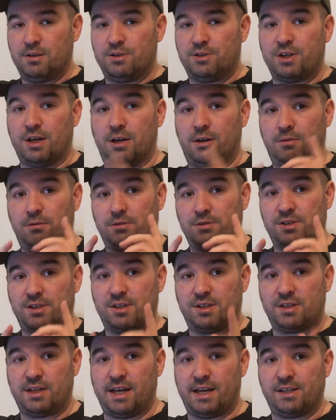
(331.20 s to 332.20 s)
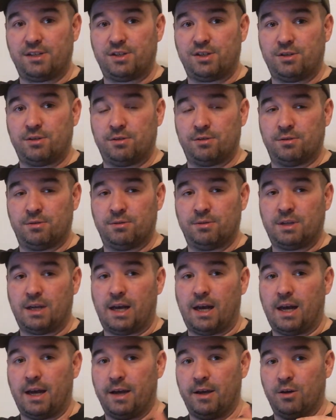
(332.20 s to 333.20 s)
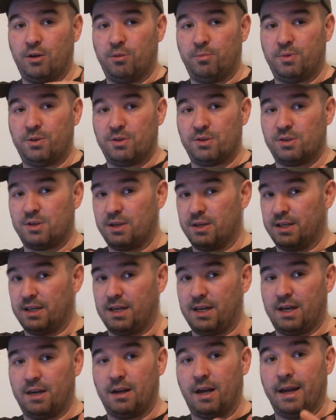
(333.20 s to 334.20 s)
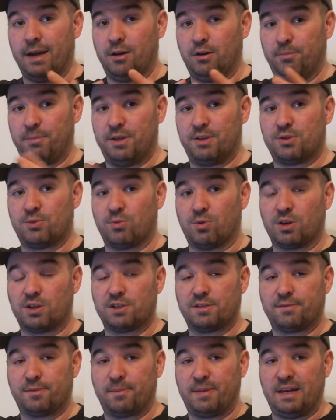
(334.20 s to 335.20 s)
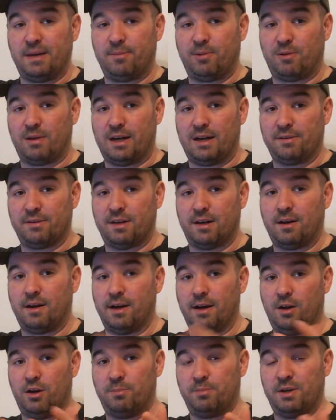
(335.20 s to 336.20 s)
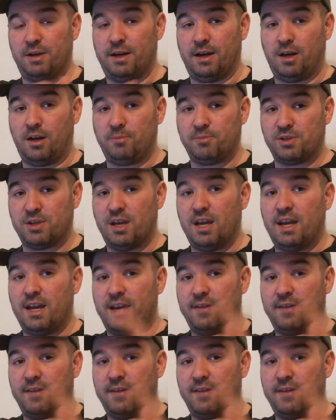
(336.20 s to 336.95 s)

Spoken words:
So stay tuned. I hope this works for people out there. I hope it helps.